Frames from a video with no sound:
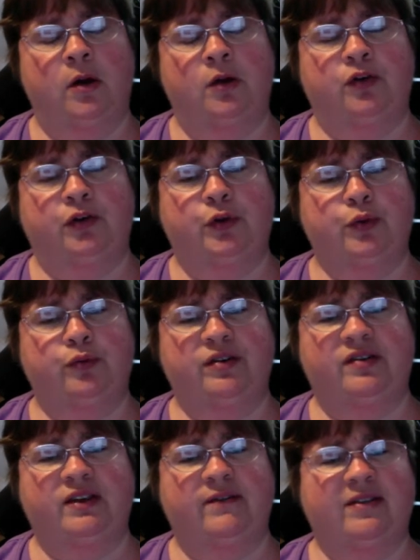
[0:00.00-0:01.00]
to
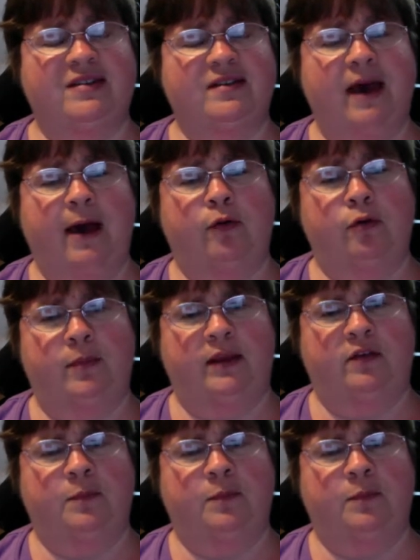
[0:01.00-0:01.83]
receive the sacraments,